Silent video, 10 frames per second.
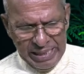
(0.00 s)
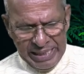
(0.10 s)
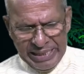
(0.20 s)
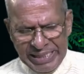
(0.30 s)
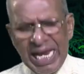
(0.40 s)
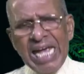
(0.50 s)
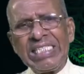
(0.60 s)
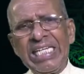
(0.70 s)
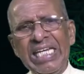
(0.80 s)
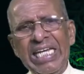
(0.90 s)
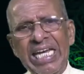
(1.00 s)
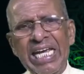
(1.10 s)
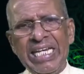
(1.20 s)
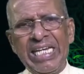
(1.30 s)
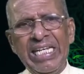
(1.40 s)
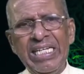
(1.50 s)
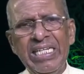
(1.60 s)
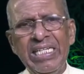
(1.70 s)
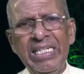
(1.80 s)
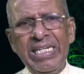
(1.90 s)
It has in
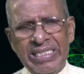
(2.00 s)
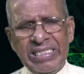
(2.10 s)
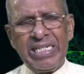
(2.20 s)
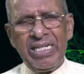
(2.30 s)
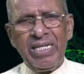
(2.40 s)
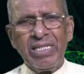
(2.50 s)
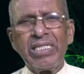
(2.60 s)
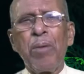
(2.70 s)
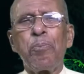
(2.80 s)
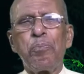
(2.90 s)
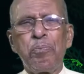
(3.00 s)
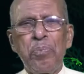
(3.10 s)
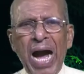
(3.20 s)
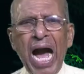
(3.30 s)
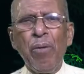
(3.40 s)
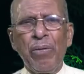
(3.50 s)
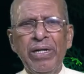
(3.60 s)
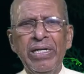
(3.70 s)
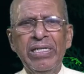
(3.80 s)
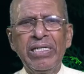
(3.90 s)
it the
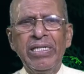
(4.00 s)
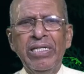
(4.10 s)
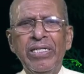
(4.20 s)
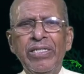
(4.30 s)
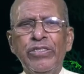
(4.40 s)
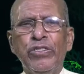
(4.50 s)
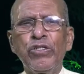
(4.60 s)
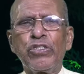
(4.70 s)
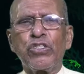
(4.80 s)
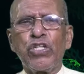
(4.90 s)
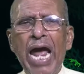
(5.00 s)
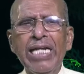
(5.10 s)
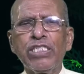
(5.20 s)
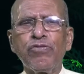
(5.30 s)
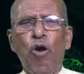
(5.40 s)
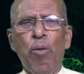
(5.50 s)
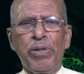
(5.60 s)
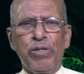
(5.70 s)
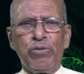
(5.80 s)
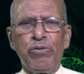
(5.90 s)
power to transform
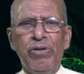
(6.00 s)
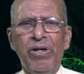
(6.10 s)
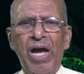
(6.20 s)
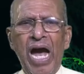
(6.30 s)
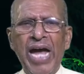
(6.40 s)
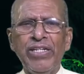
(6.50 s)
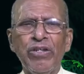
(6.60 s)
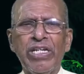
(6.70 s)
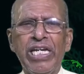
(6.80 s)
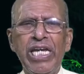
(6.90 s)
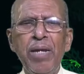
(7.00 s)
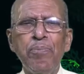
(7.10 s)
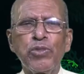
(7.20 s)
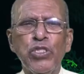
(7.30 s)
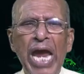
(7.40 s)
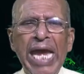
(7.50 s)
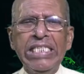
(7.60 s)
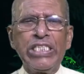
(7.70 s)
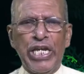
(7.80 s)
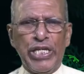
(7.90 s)
you and to keep
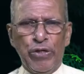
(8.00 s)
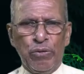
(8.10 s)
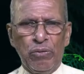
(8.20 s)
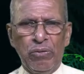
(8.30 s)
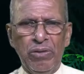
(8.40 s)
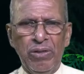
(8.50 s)
changing you,